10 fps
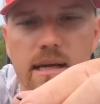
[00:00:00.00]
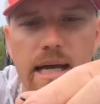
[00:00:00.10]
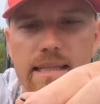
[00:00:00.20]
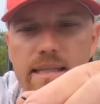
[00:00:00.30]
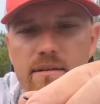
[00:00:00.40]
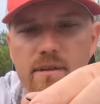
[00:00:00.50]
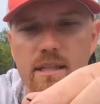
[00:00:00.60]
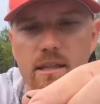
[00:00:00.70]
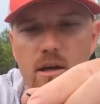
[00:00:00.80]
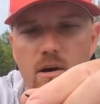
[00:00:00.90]
I leave
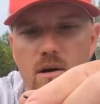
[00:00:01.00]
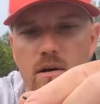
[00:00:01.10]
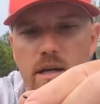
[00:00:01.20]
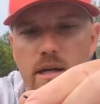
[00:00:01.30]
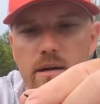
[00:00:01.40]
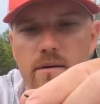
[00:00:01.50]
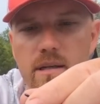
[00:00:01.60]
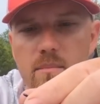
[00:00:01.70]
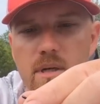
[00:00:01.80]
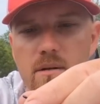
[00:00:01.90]
it long here in
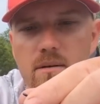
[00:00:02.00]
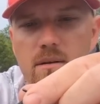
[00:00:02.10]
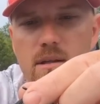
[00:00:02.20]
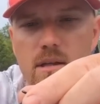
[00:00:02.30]
the middle.